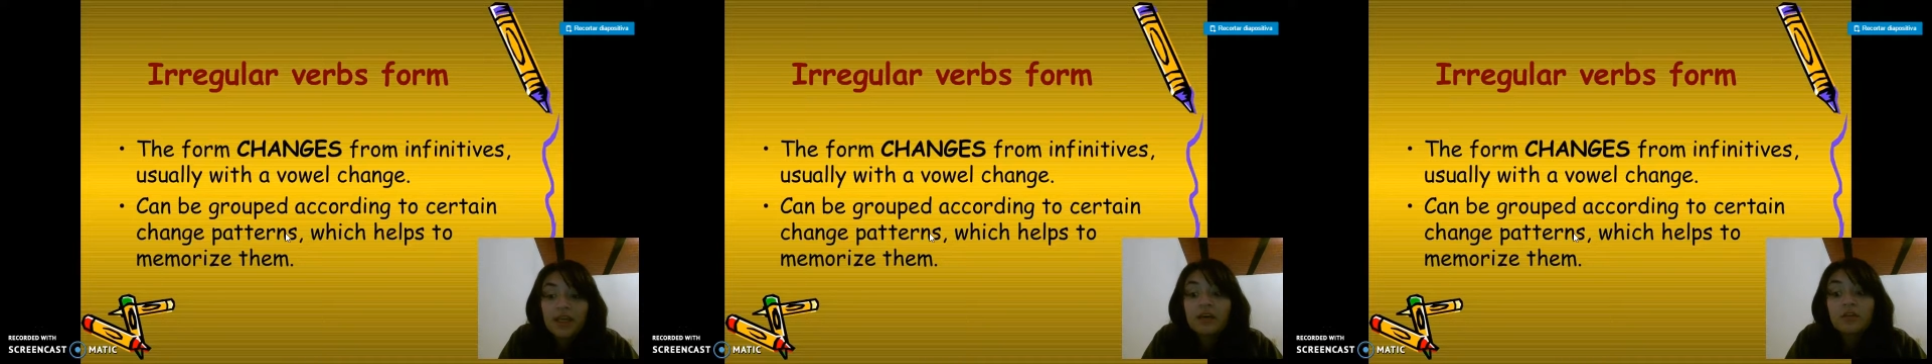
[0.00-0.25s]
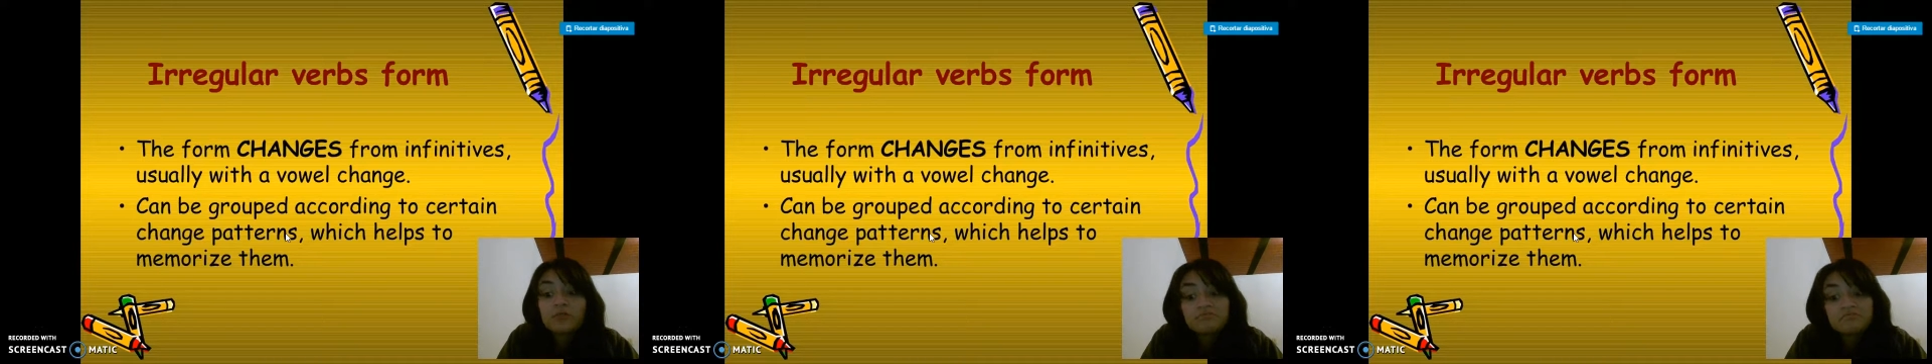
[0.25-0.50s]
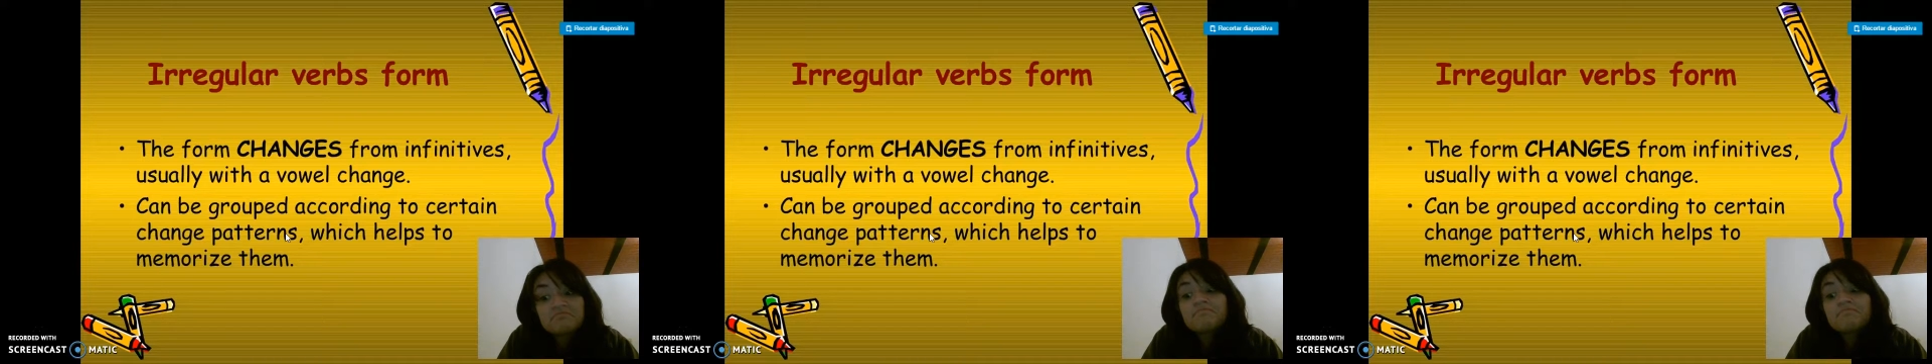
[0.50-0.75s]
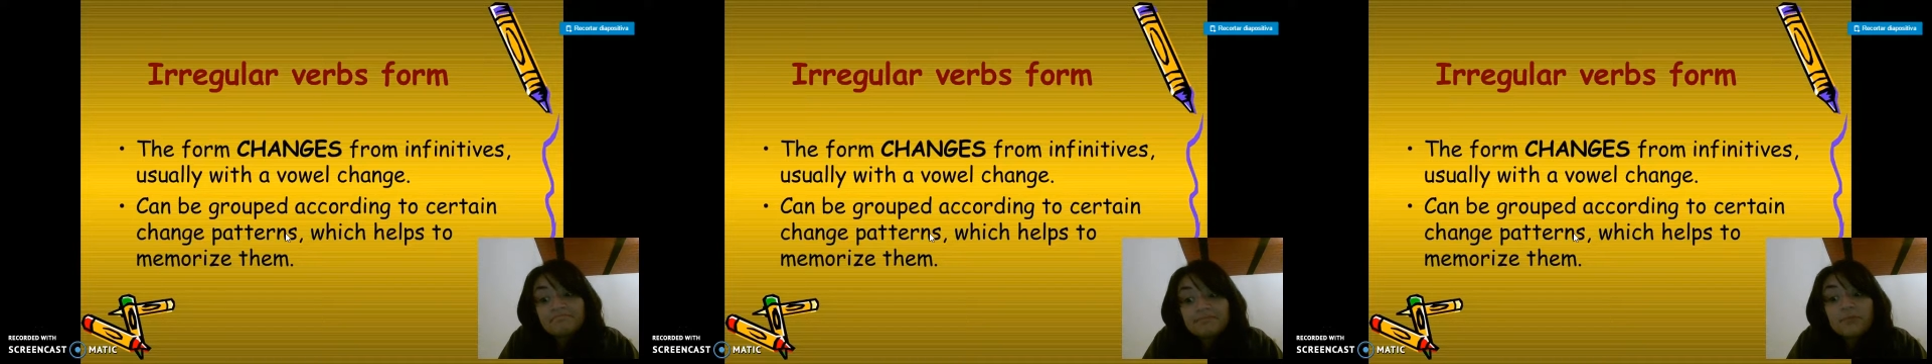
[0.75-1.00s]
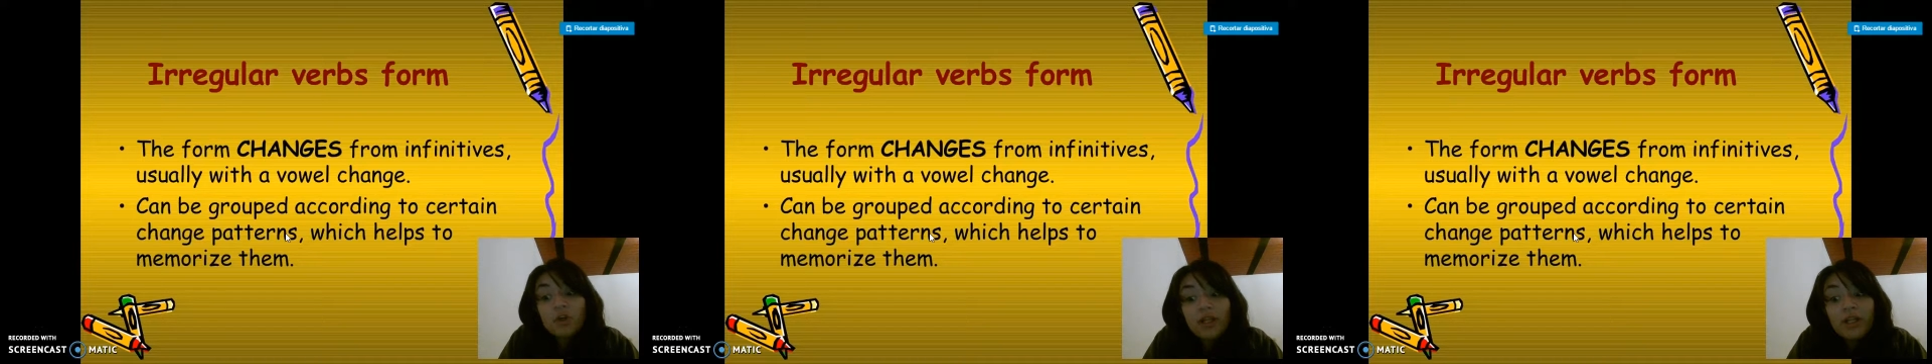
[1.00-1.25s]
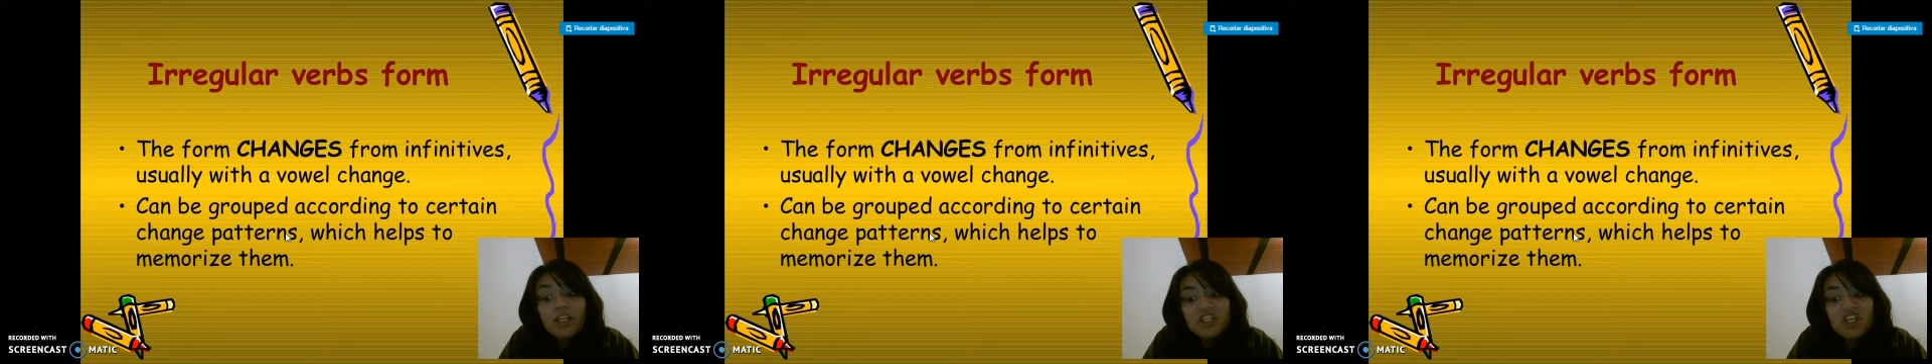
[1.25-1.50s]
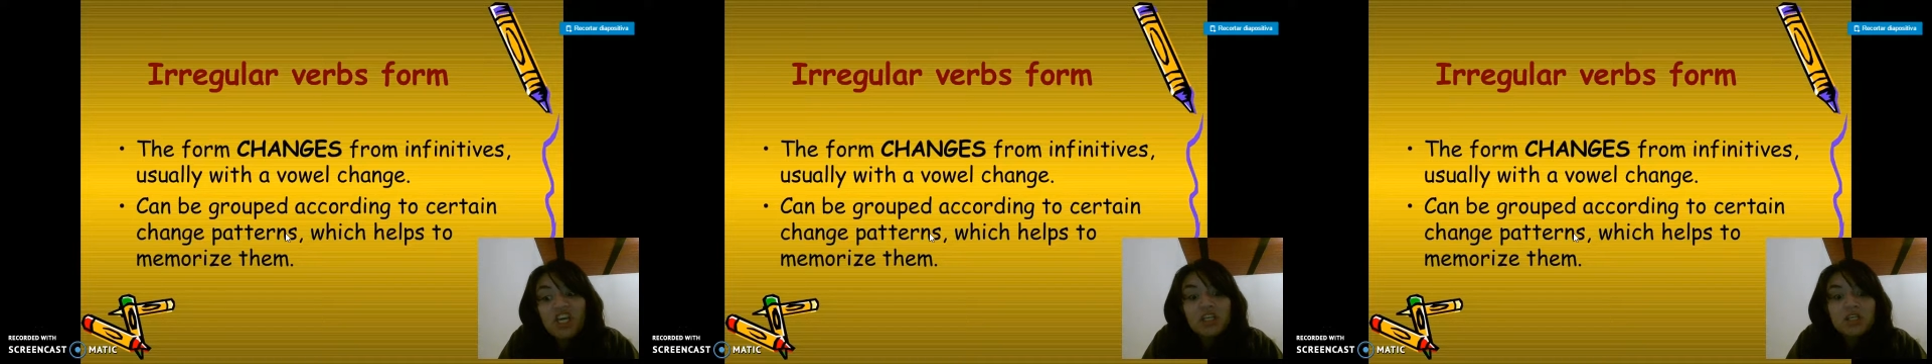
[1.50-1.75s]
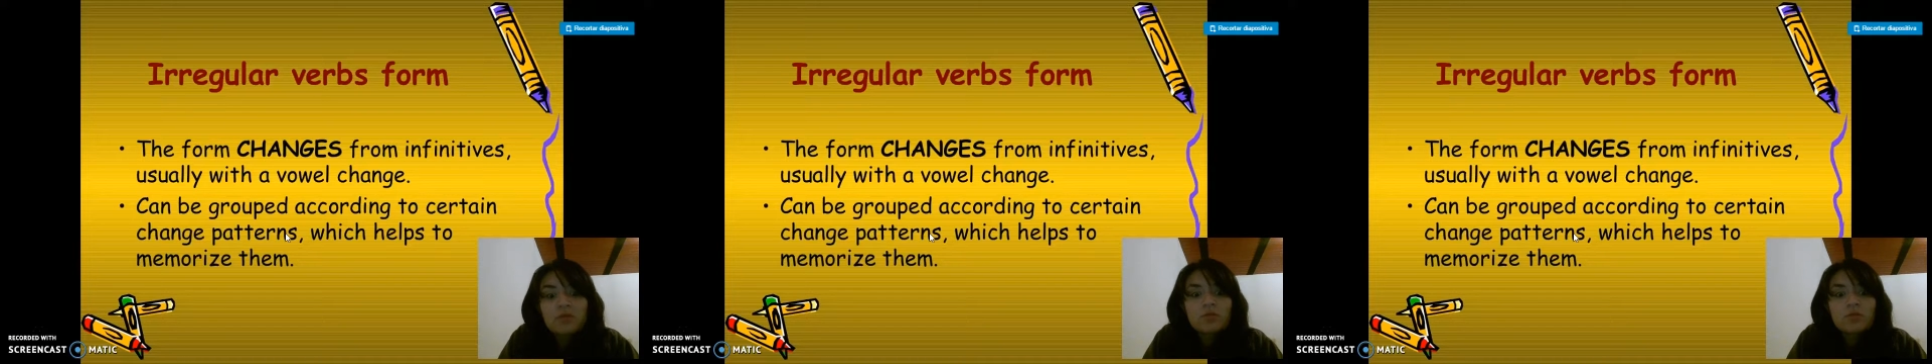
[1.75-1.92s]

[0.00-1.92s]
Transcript: They totally change